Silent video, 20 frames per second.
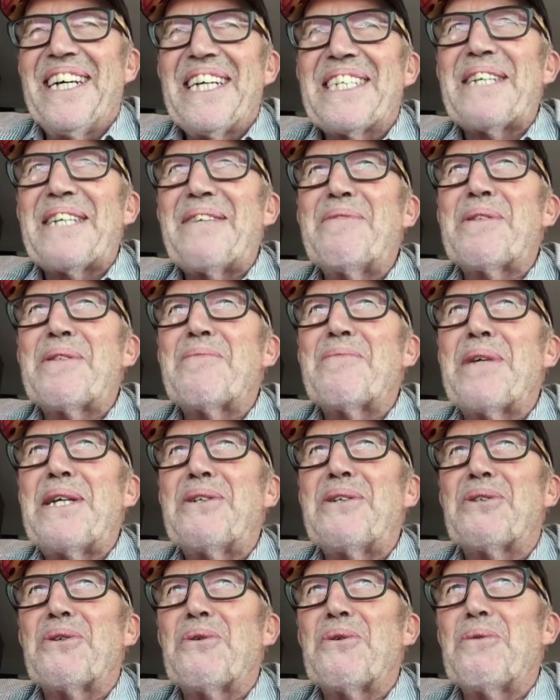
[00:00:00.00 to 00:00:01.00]
seems to me
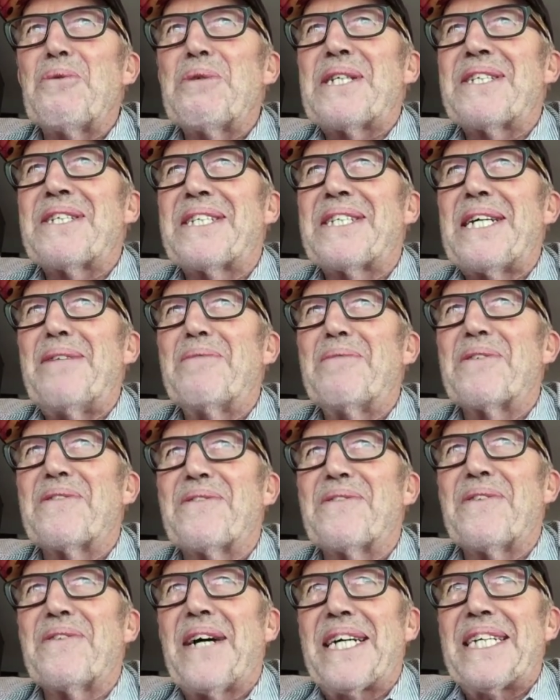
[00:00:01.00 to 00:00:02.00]
you should always tempt
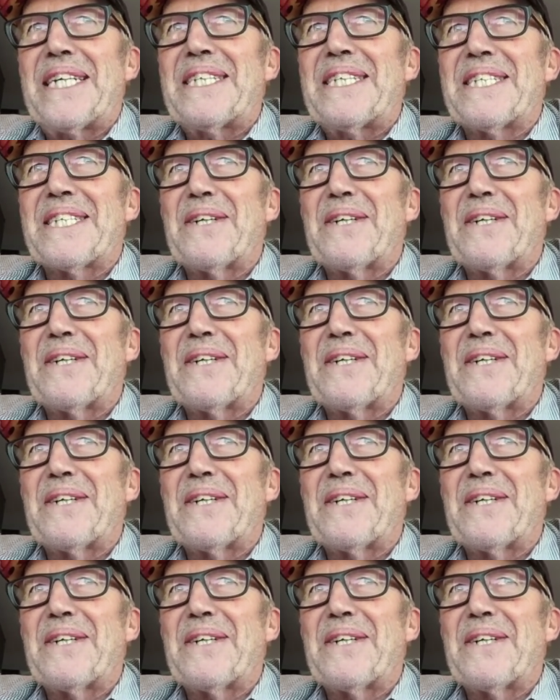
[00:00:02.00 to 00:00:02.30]
fate.